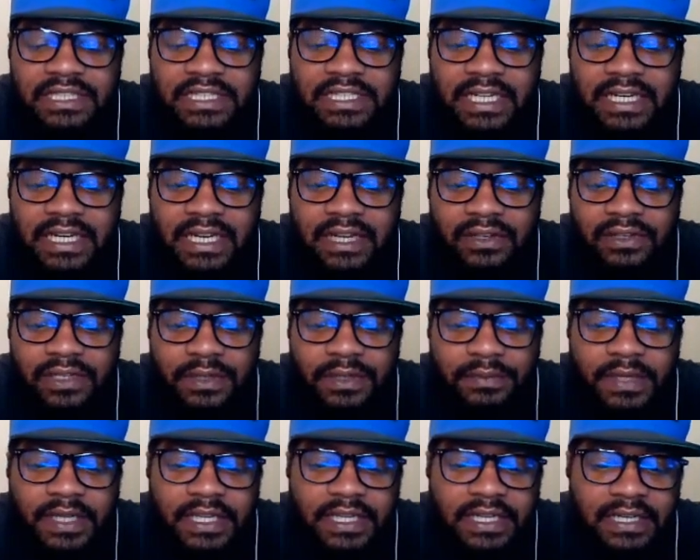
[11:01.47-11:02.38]
the shutdown
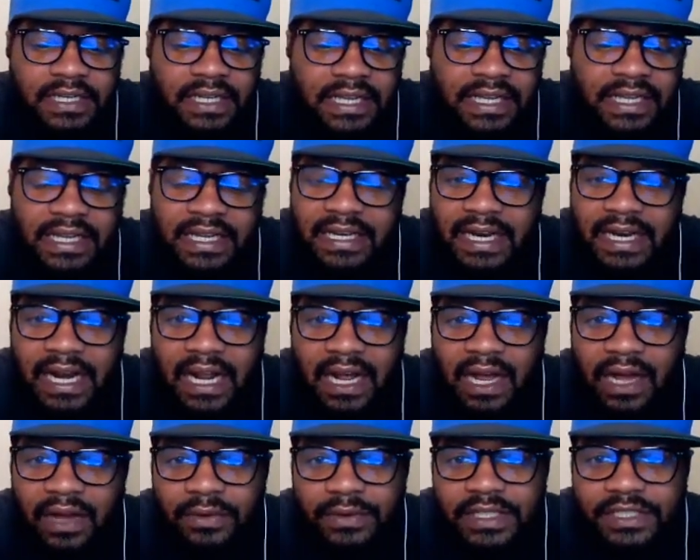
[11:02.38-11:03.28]
command, that I
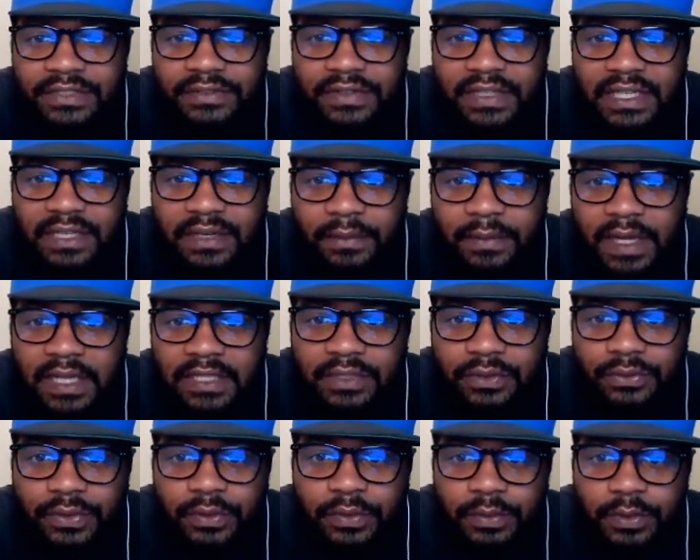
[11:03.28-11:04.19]
always forget about
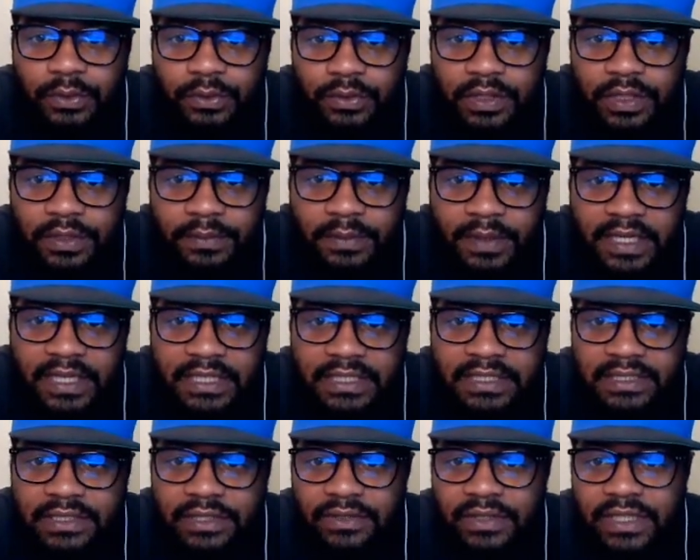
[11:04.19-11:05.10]
the reboot
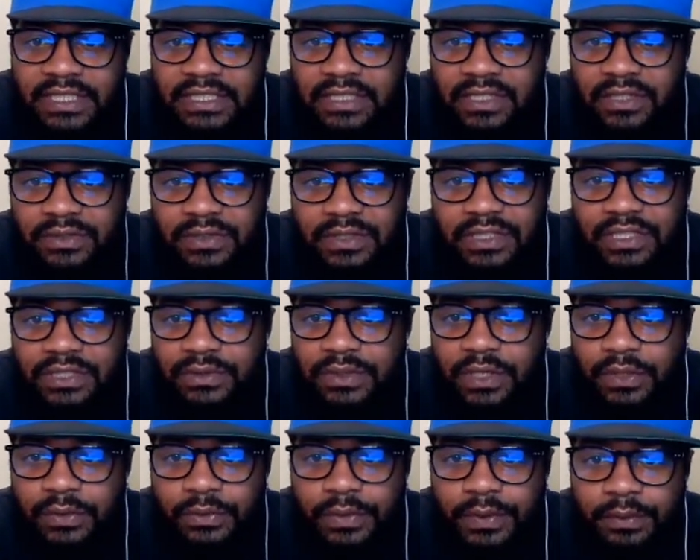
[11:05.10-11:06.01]
command. So let's go
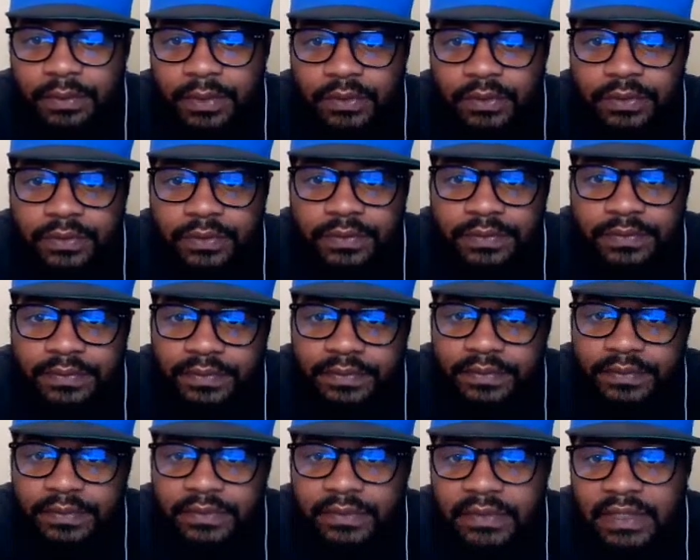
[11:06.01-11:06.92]
sudo reboot,
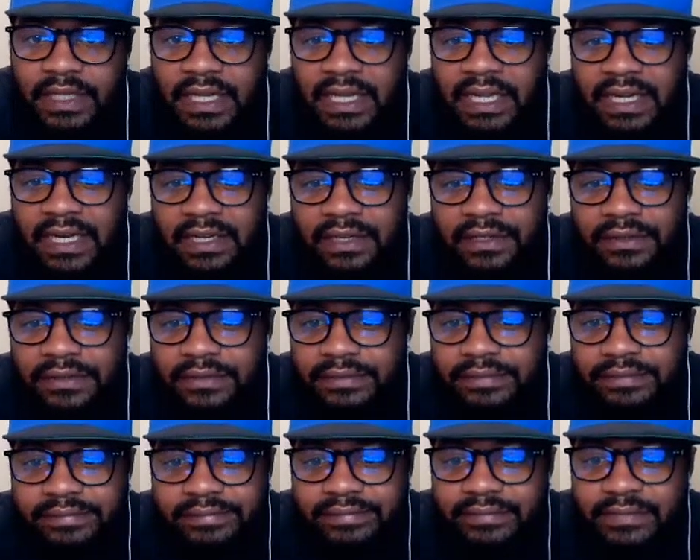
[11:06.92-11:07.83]
and that'll,
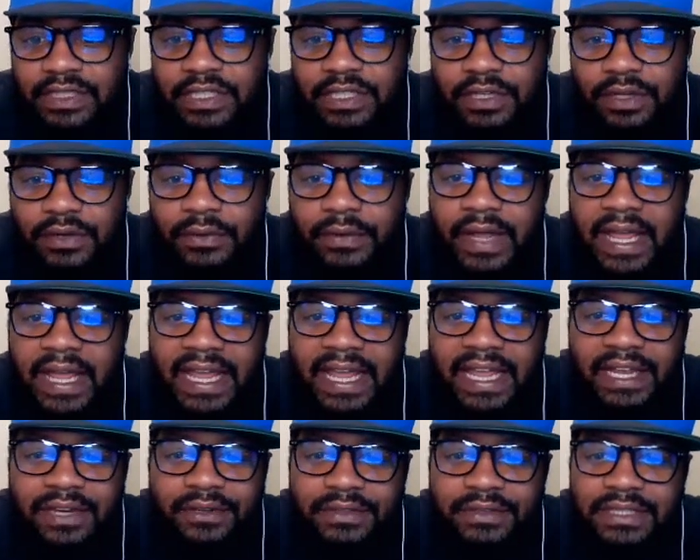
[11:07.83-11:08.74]
you know,
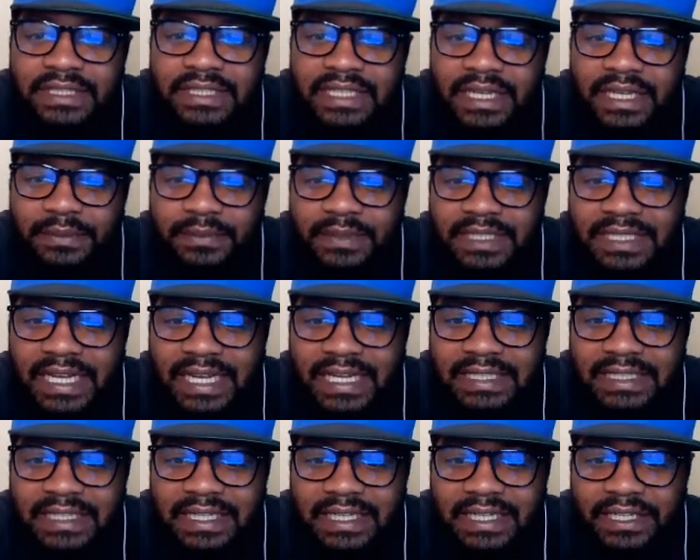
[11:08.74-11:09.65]
handle the same
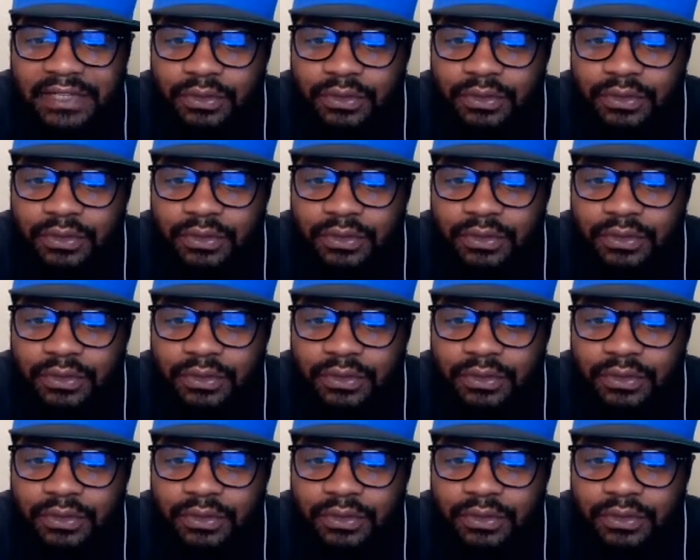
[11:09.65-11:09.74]
exact thing.